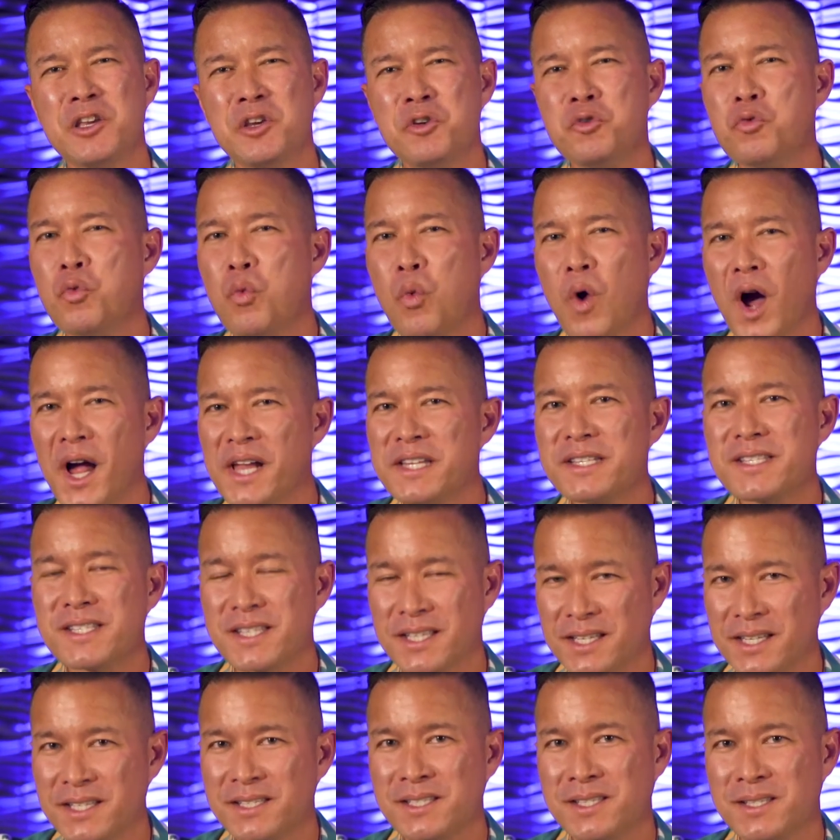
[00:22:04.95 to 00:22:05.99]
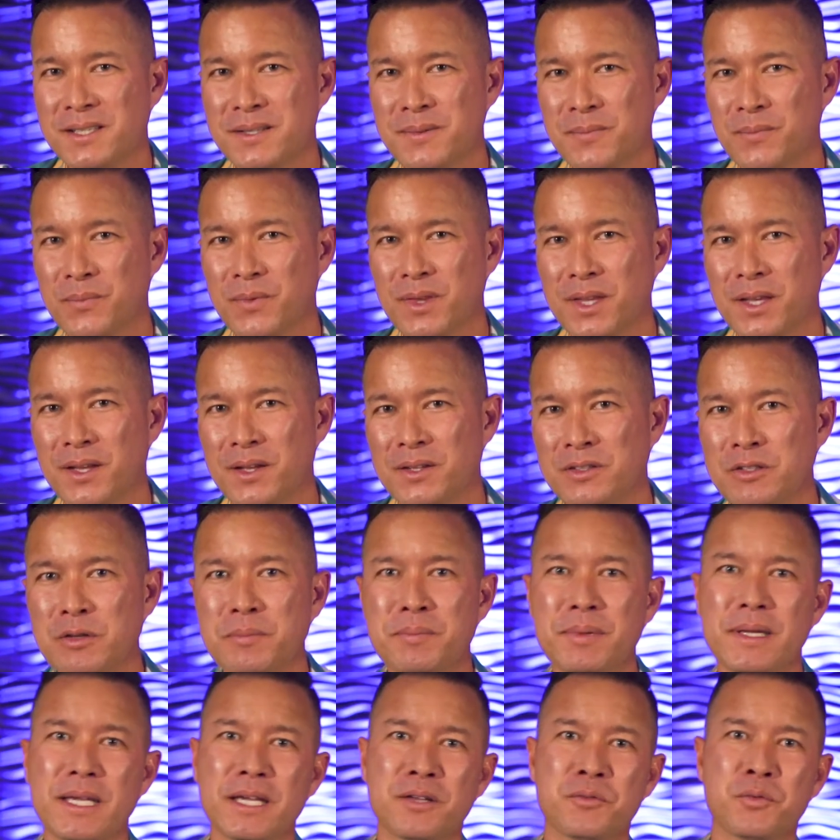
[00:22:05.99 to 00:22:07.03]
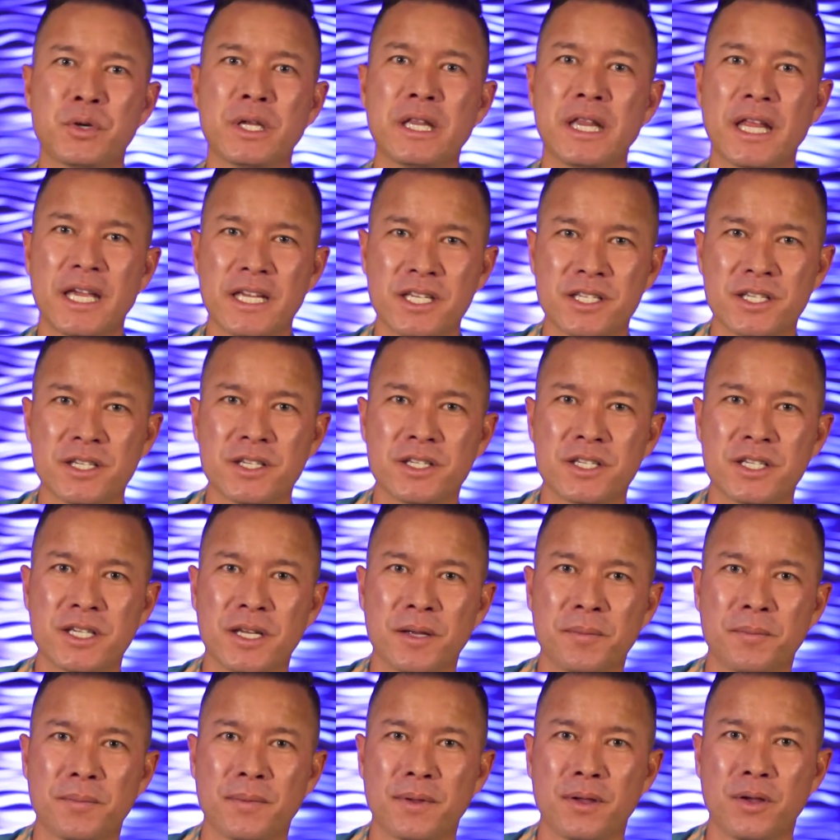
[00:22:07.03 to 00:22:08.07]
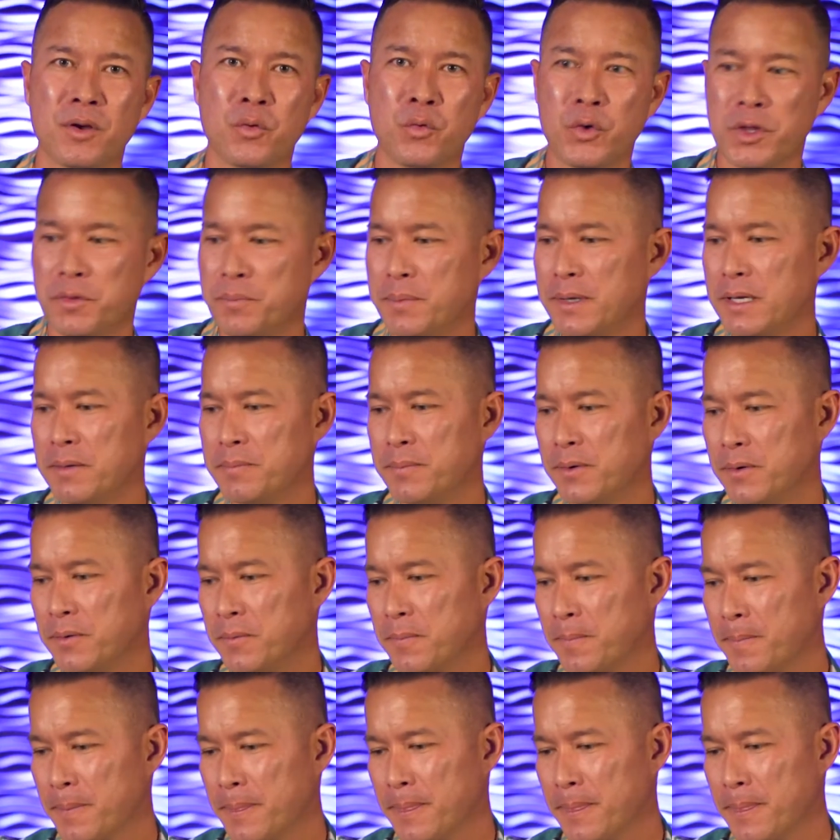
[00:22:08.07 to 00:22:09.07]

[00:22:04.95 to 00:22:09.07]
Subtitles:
wants us to be in relationship with people.